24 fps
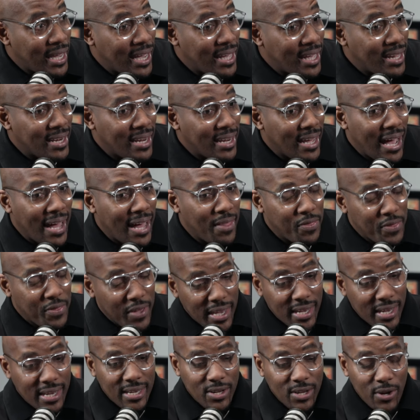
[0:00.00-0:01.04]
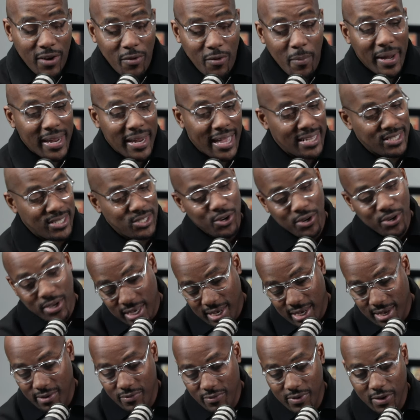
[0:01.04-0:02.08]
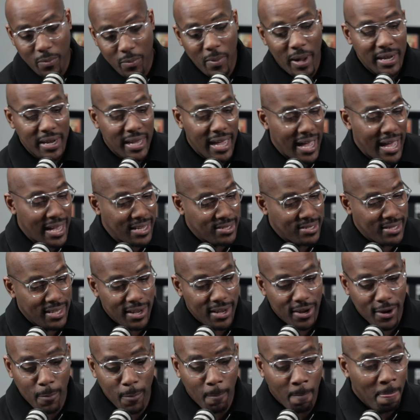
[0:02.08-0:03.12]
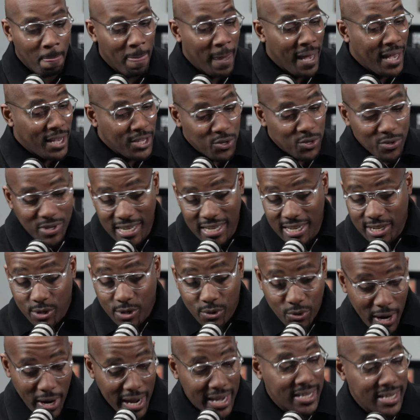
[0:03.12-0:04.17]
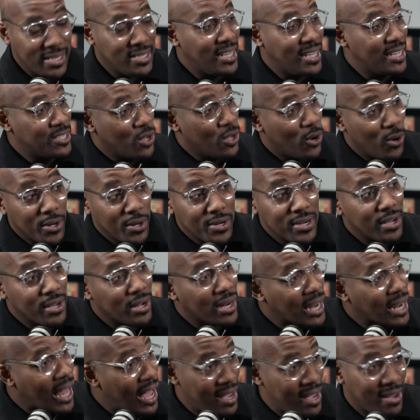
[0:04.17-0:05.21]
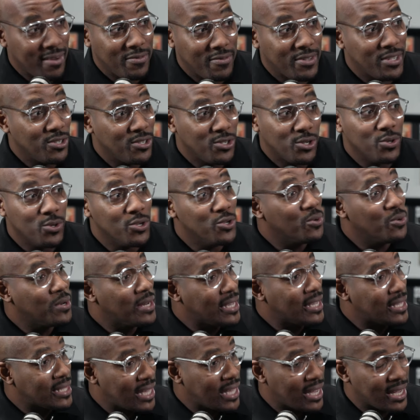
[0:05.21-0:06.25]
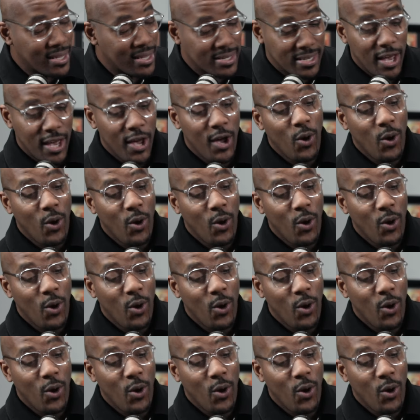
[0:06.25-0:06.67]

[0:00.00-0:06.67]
And I think, you know, everybody has their gift. Everybody has their unique grace that's on their life to do unique things.